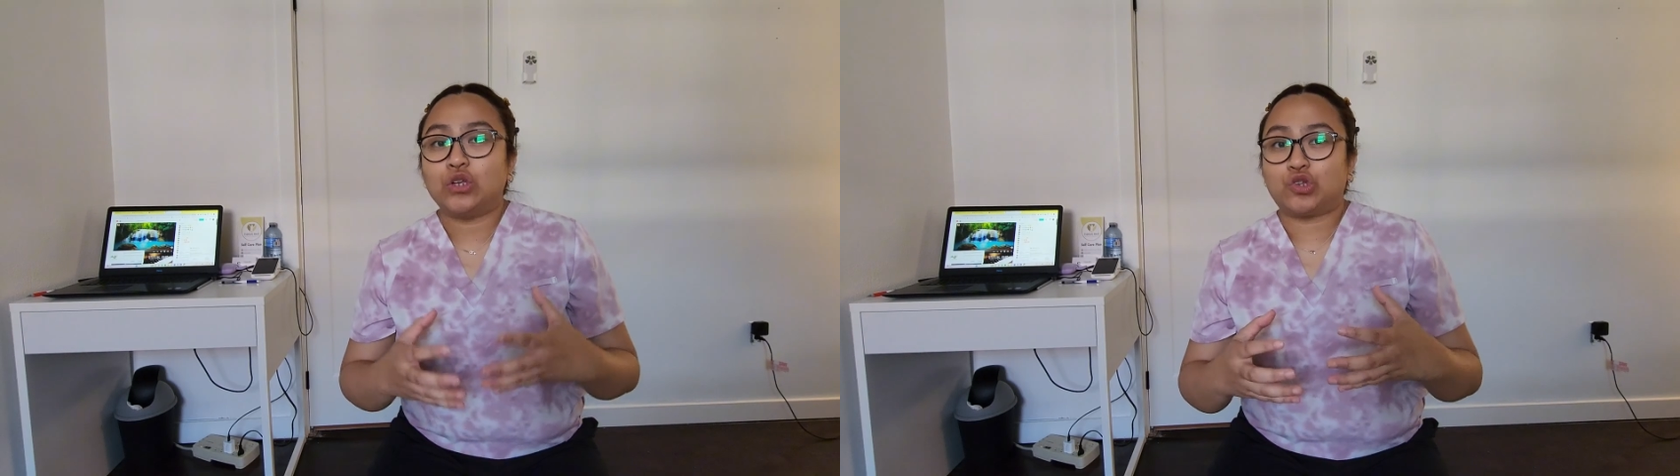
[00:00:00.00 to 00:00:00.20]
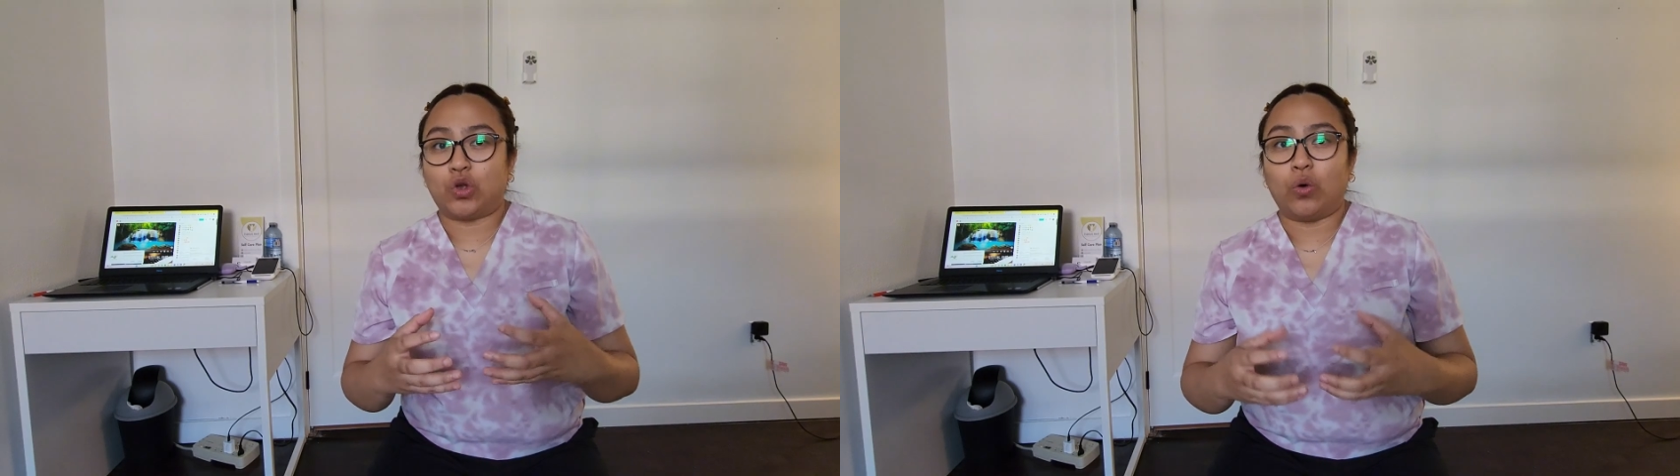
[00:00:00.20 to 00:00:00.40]

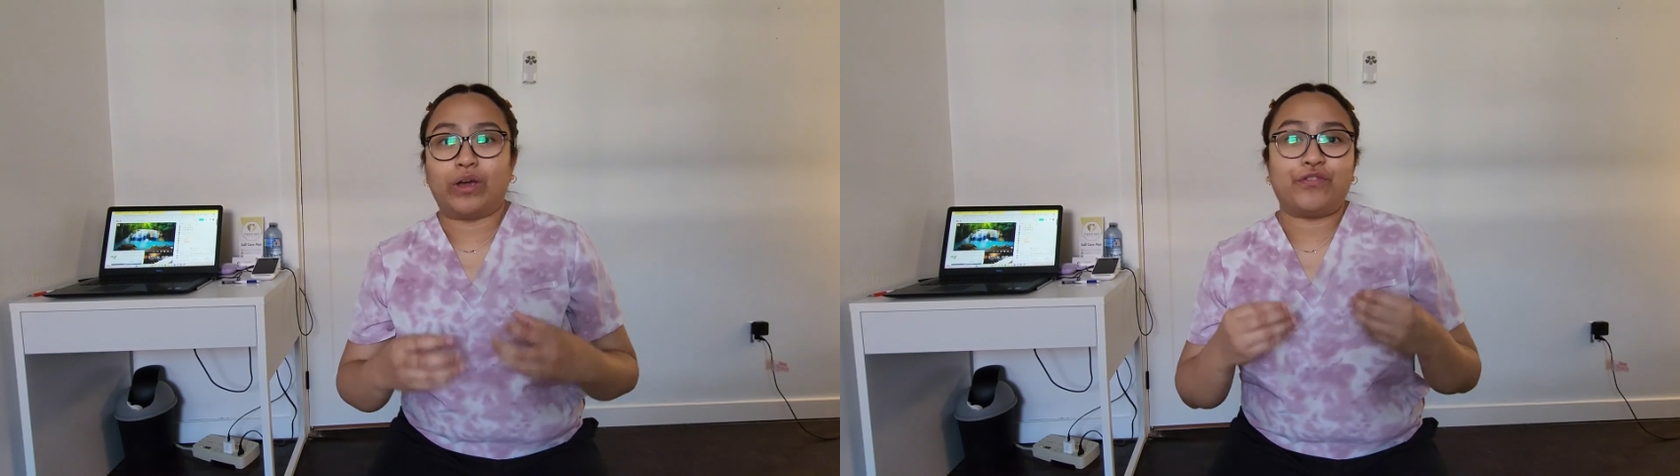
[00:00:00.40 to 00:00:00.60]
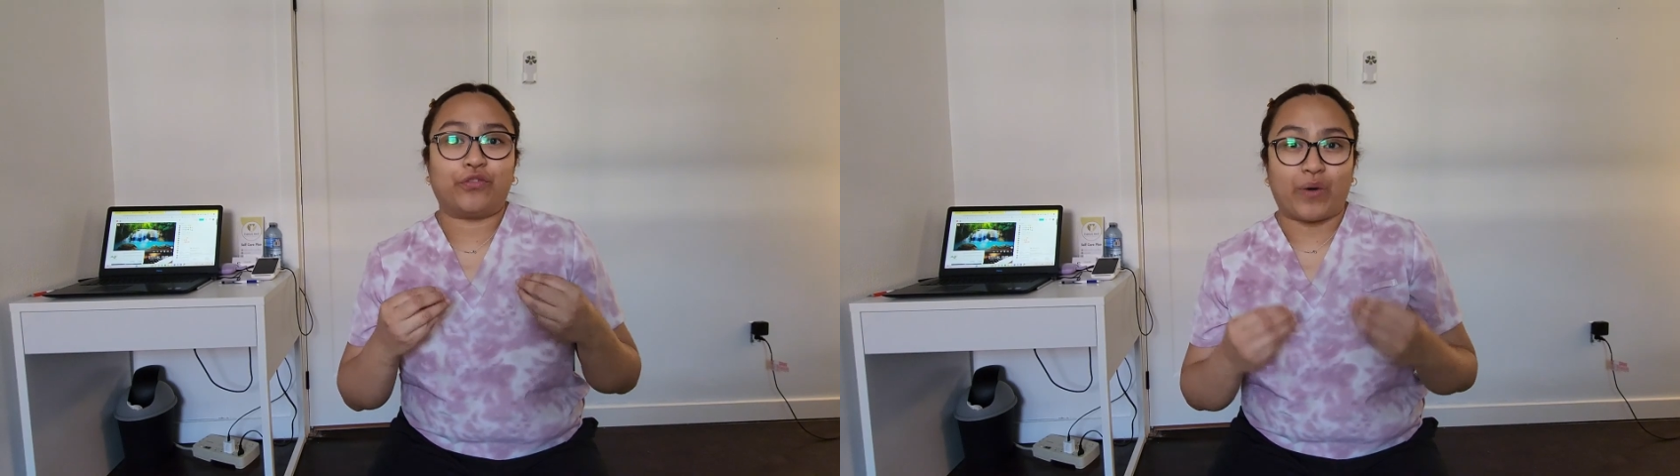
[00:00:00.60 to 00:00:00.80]
So
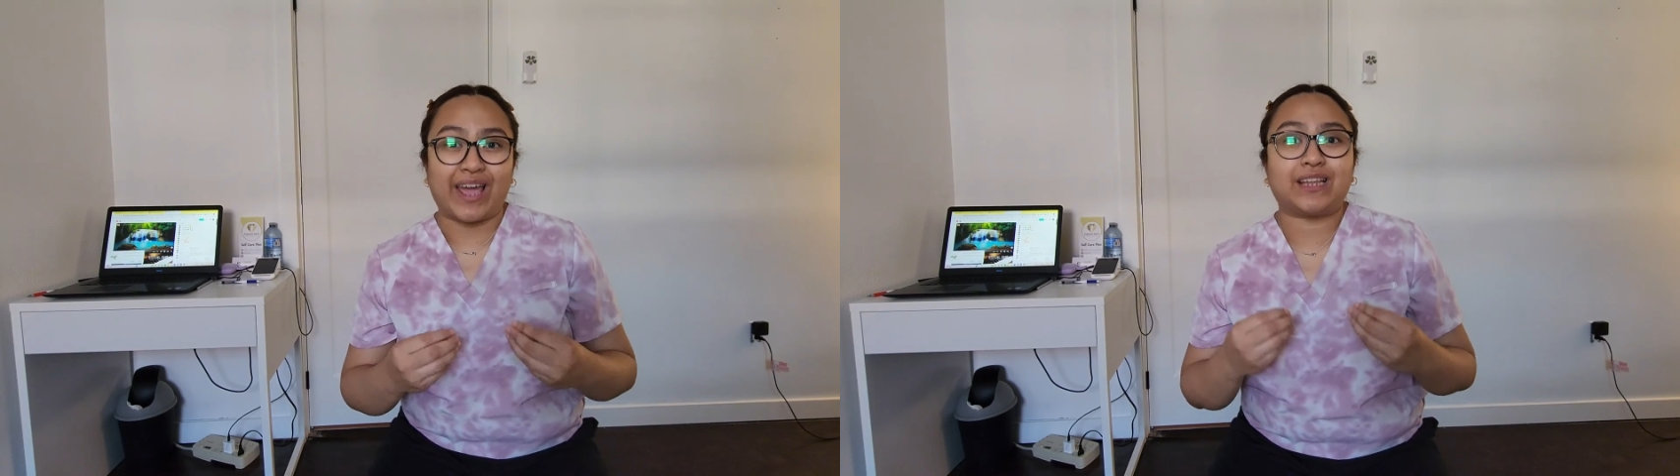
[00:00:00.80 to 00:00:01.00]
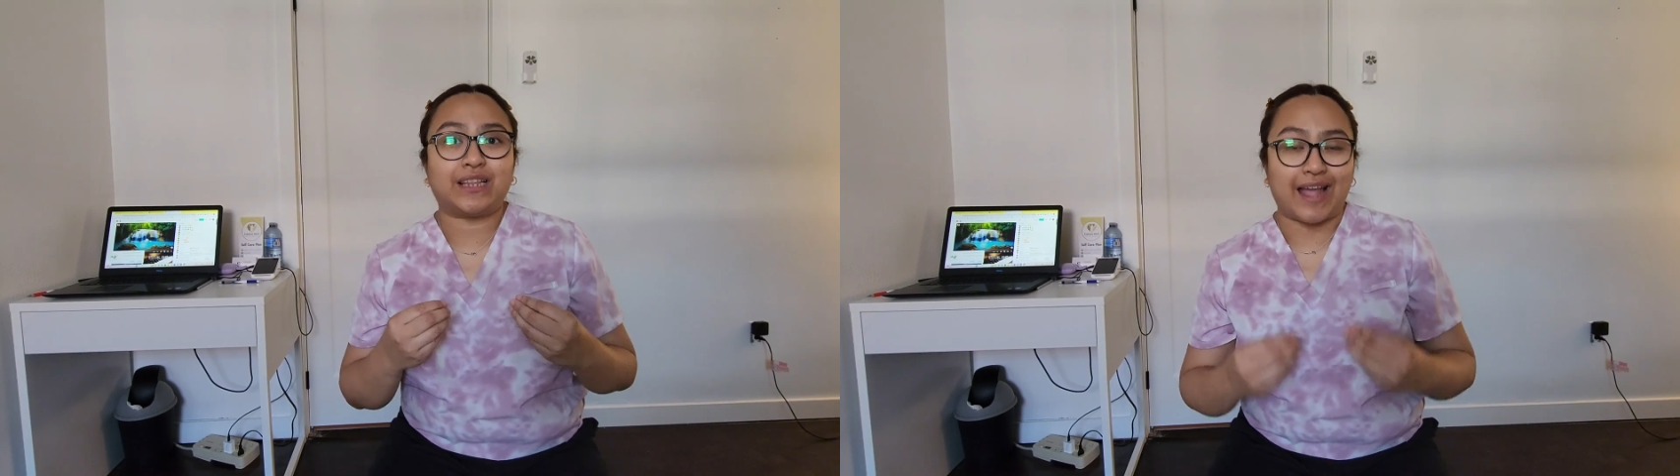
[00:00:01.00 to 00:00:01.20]
if
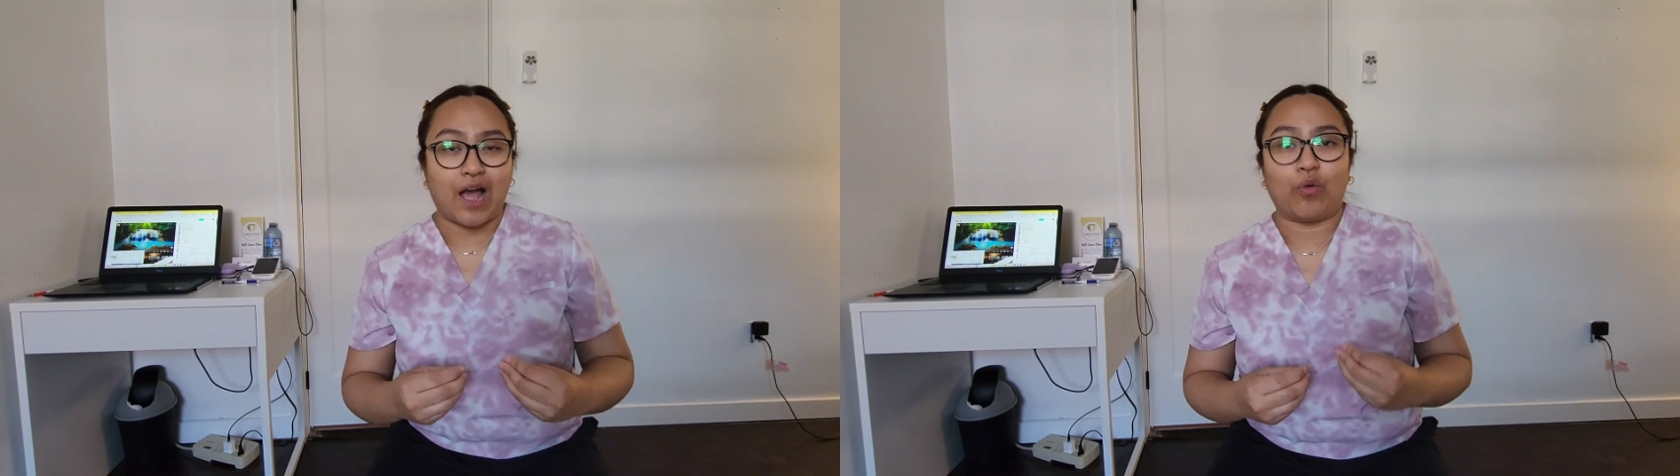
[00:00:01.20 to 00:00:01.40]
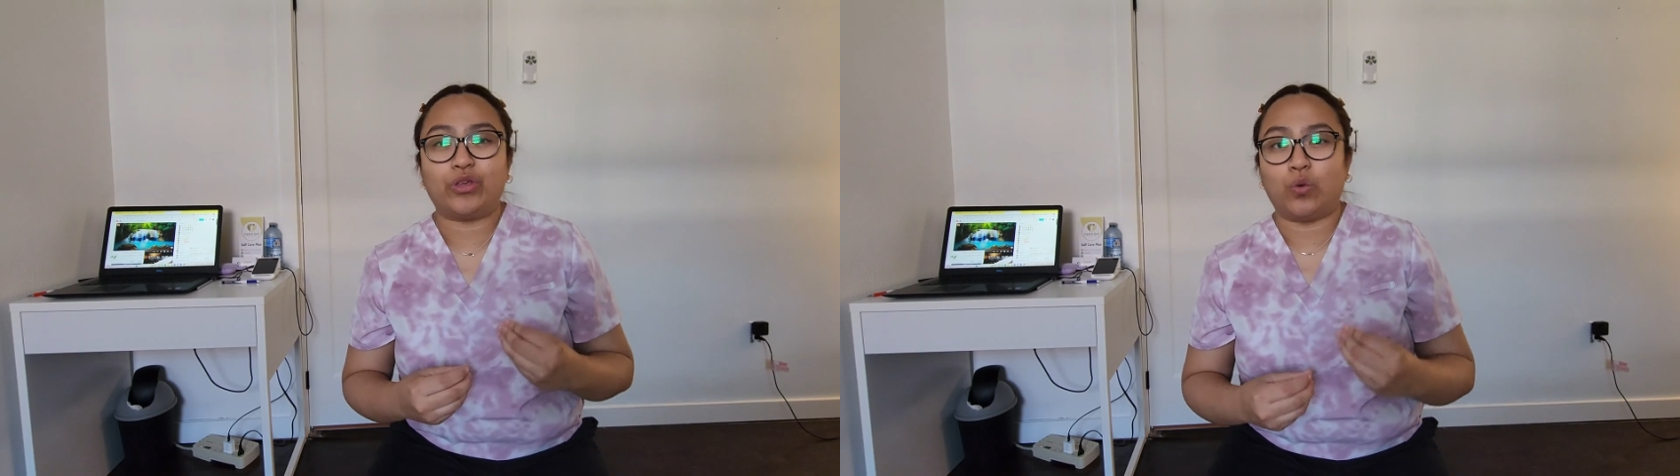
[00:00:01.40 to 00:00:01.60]
right now